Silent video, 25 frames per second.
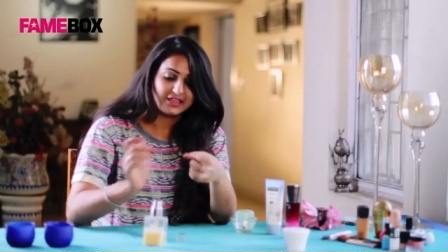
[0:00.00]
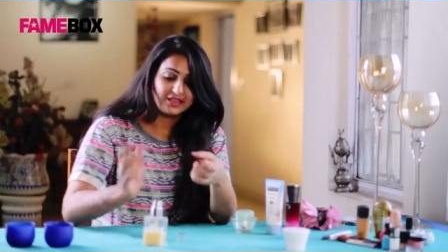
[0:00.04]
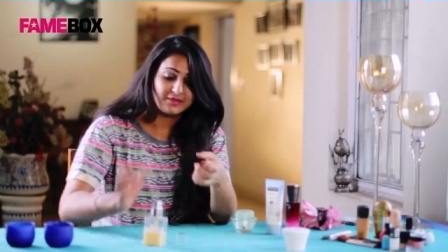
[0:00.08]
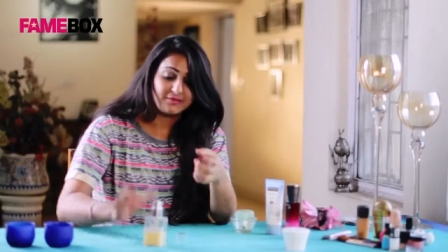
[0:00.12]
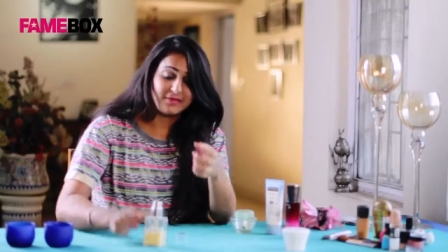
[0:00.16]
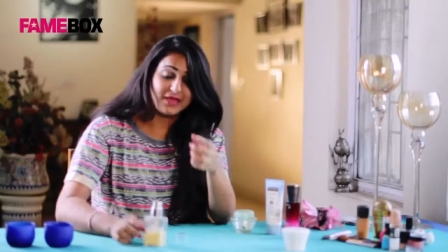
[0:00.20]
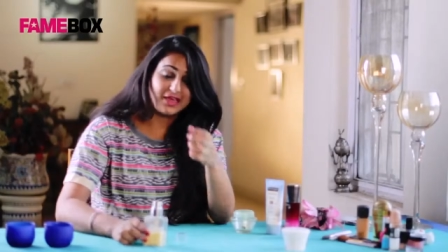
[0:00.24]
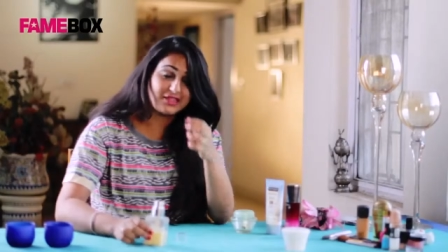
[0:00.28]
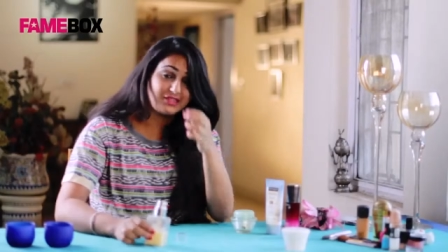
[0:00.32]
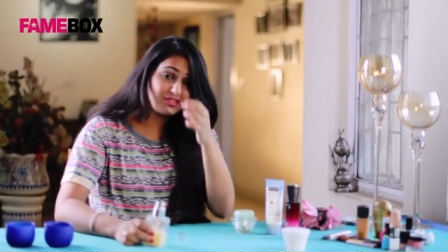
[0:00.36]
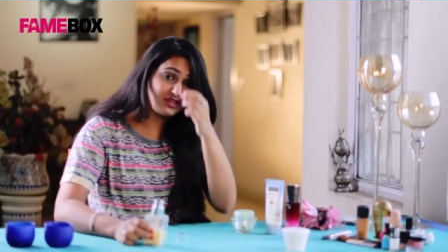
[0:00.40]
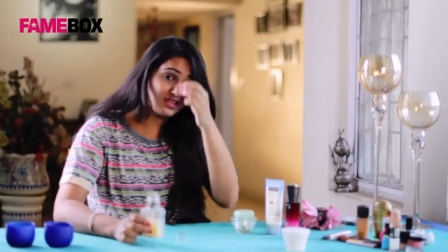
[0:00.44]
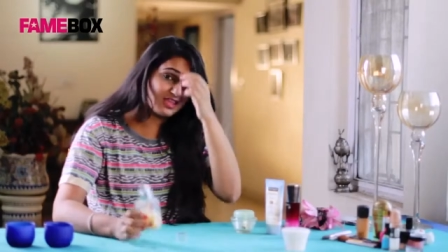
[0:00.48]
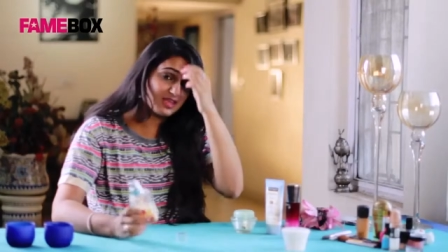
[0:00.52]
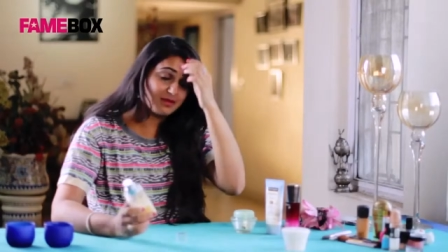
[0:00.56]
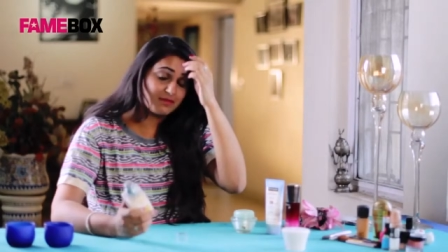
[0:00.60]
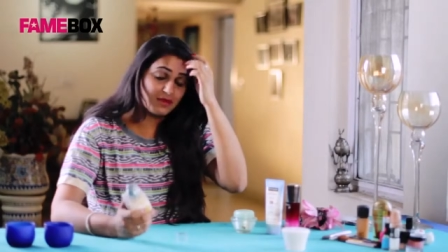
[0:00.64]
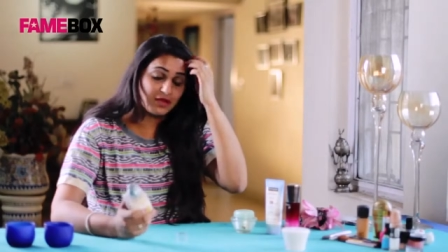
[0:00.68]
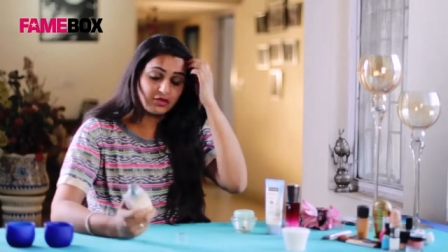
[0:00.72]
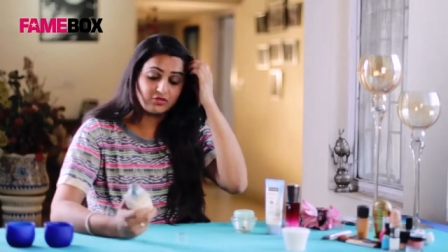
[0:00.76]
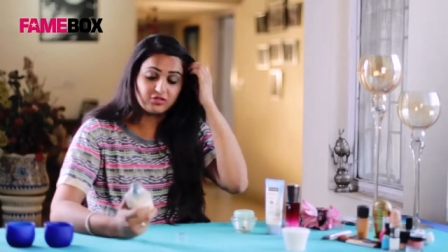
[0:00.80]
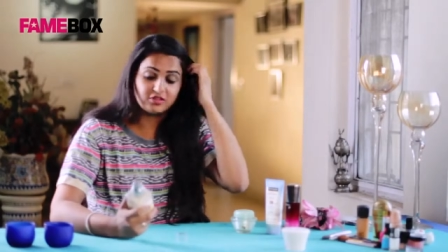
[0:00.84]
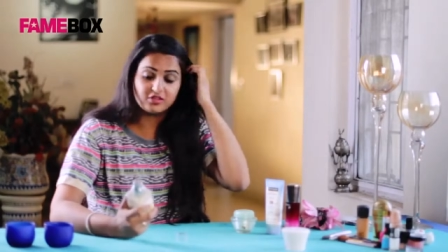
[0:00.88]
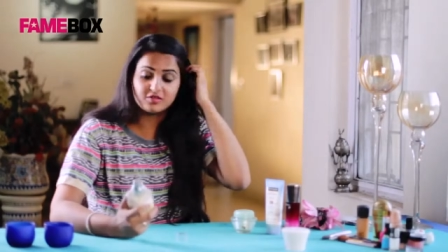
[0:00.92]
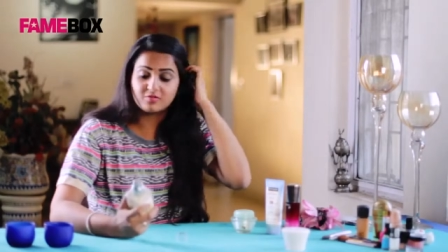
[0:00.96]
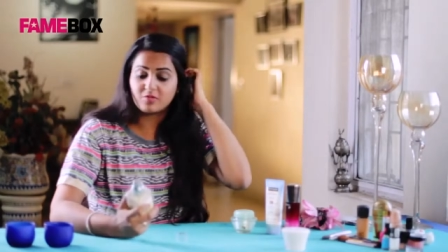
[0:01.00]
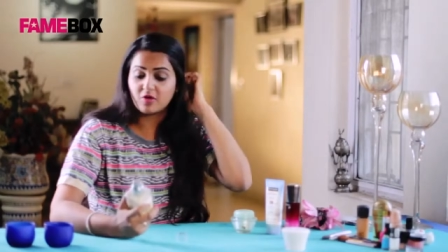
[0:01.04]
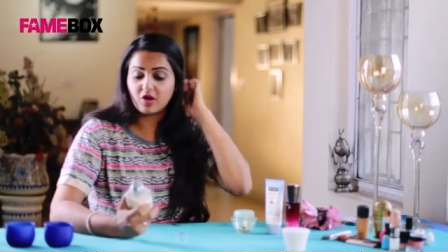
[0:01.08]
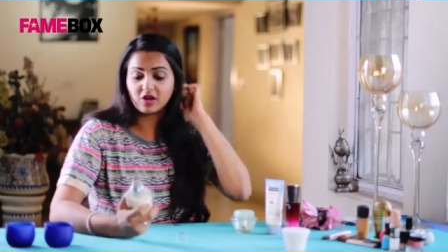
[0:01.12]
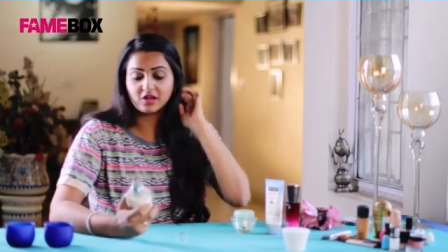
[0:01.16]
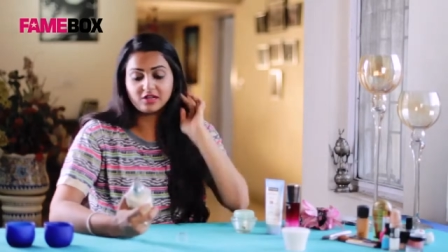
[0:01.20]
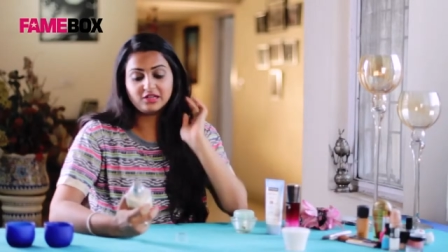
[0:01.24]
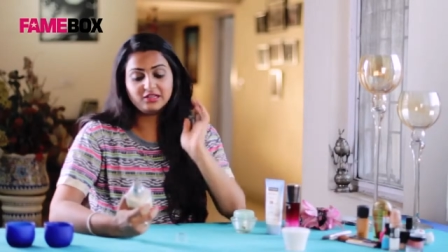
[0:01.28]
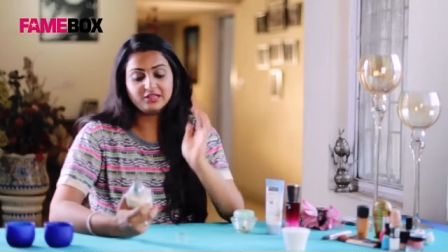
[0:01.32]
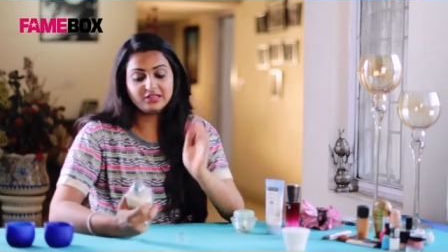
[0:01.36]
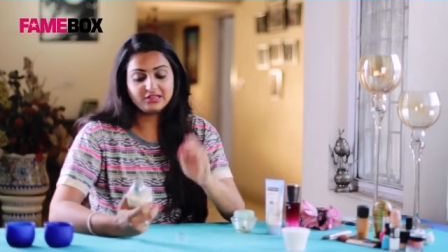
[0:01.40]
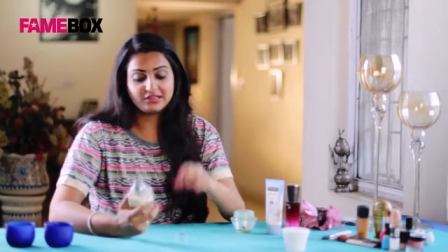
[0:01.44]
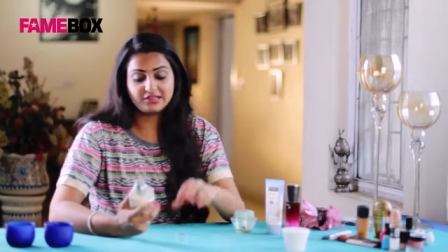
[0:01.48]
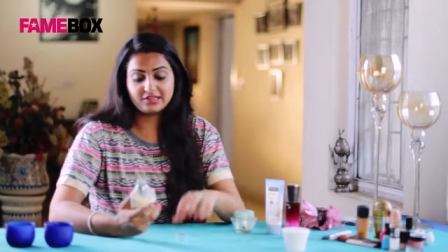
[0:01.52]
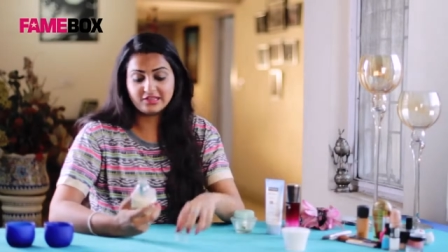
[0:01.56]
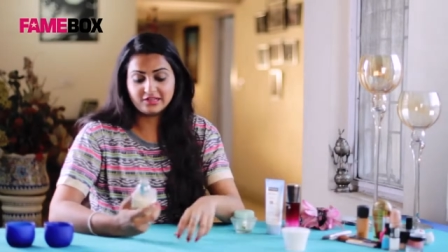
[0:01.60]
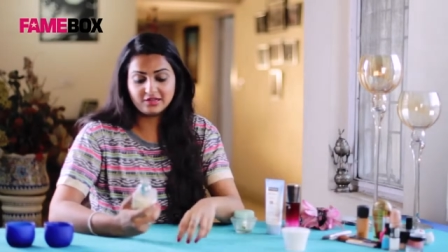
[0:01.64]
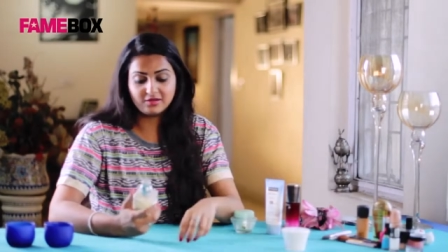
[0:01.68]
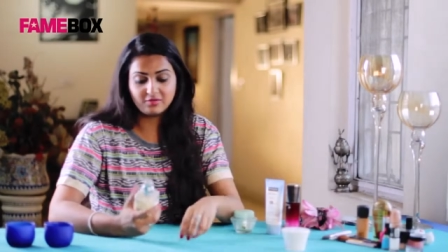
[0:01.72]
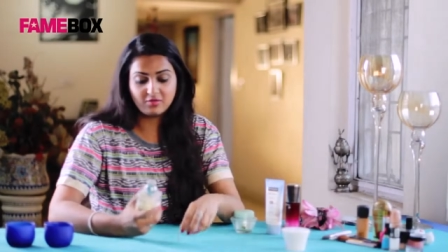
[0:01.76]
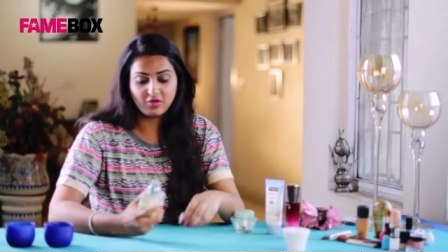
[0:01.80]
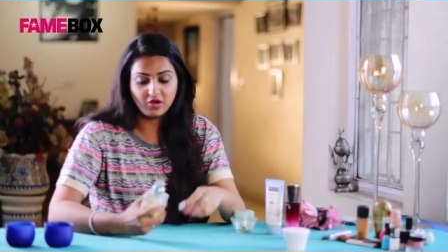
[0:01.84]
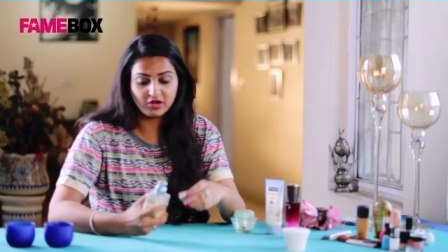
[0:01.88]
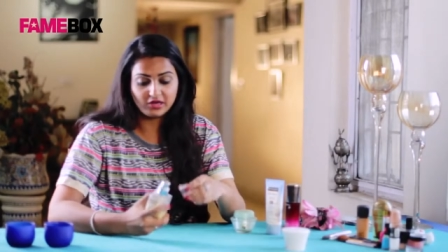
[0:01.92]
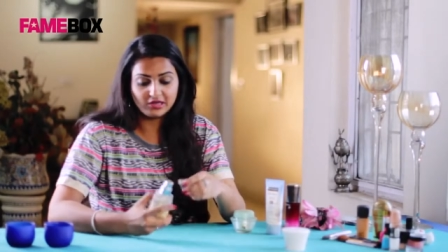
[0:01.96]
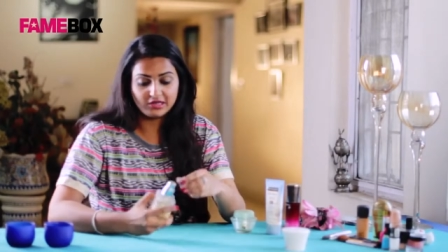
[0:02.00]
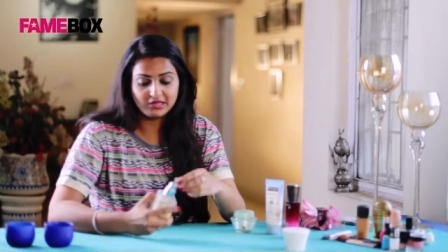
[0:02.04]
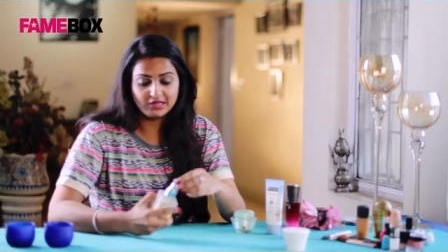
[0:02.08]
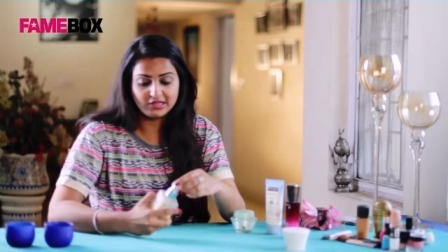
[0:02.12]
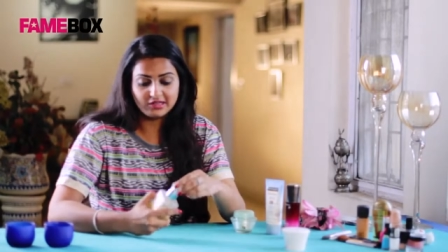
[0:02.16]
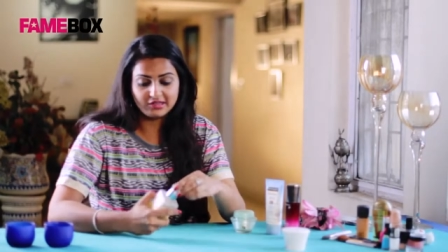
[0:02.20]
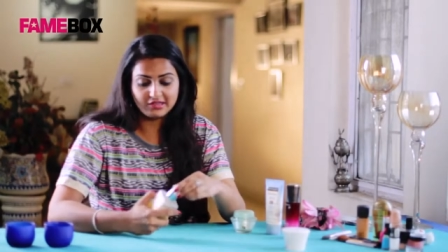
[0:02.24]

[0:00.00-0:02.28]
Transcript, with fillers: The best thing about this bottle, this little bottle